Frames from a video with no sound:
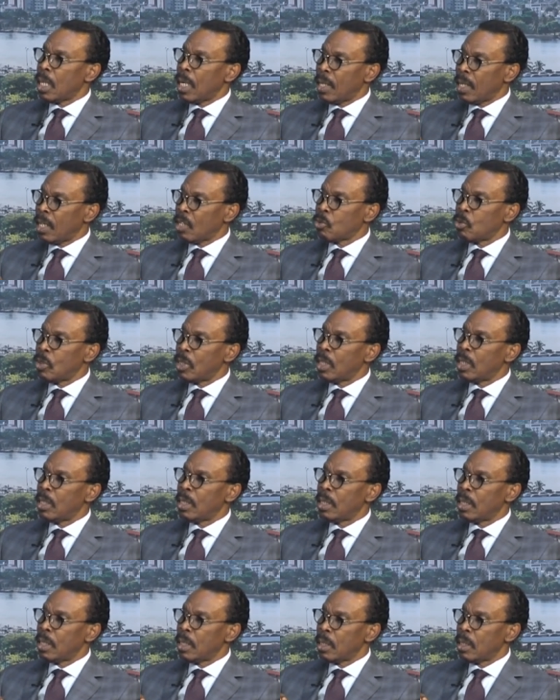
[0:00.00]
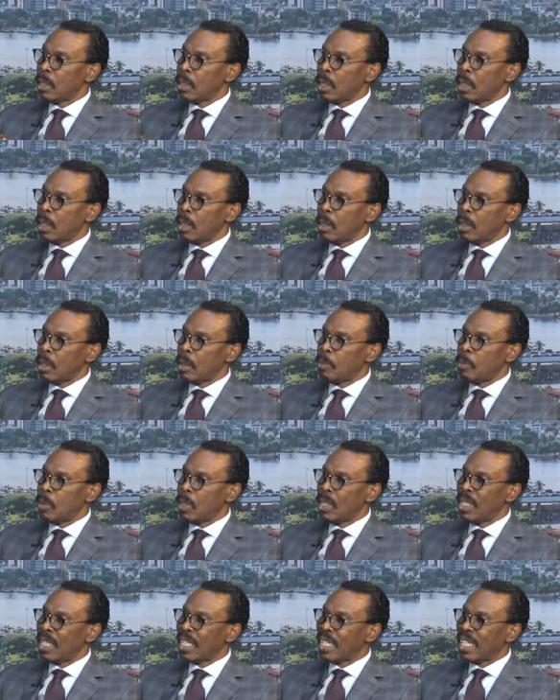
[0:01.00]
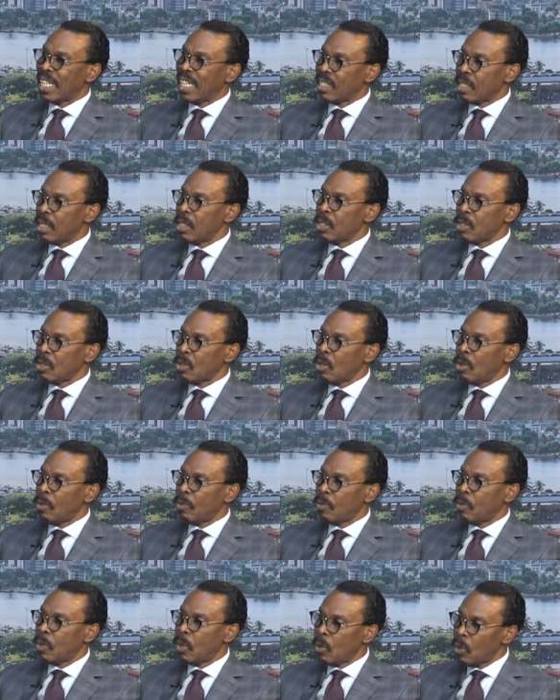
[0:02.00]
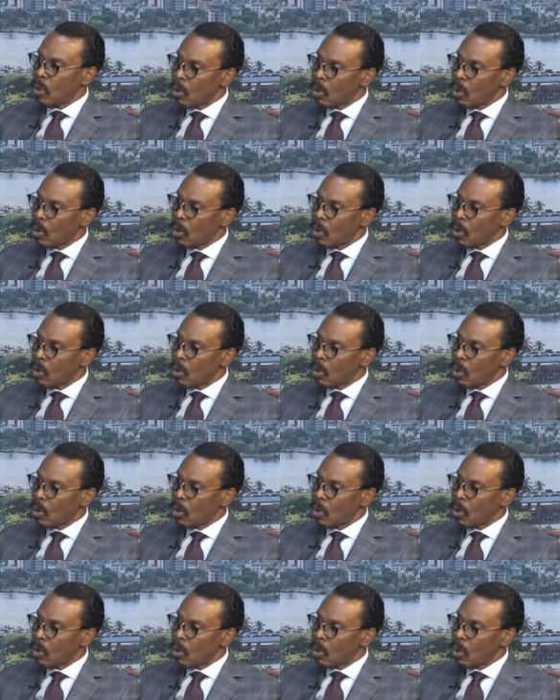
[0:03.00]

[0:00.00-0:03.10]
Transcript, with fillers: and actually uh, being the catalyst of